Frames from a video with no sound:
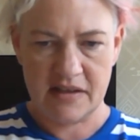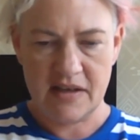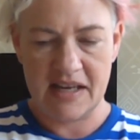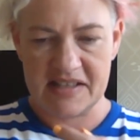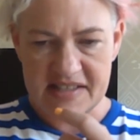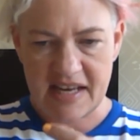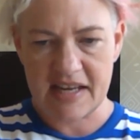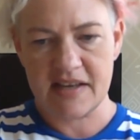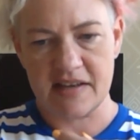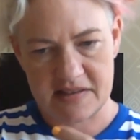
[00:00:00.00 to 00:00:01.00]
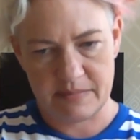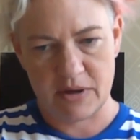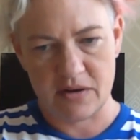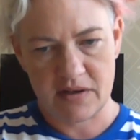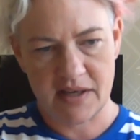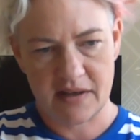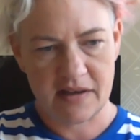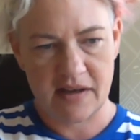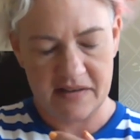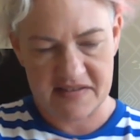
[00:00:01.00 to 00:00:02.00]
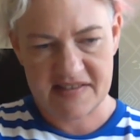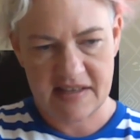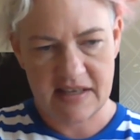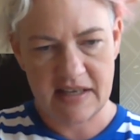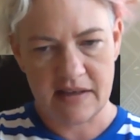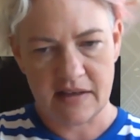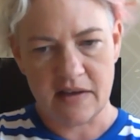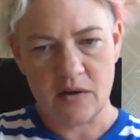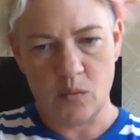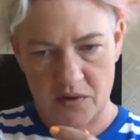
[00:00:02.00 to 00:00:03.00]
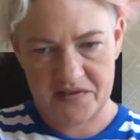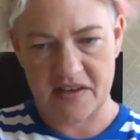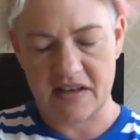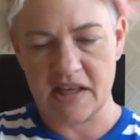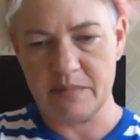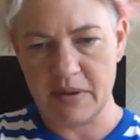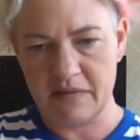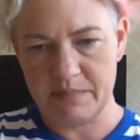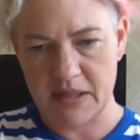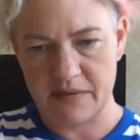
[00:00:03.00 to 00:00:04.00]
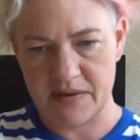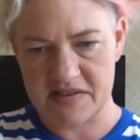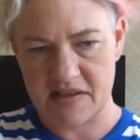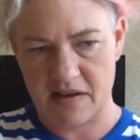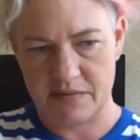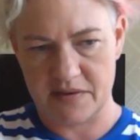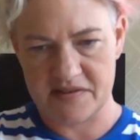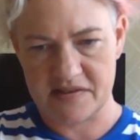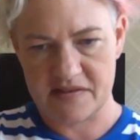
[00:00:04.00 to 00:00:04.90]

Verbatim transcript: and take it to market and see was it going to be a benefit to others.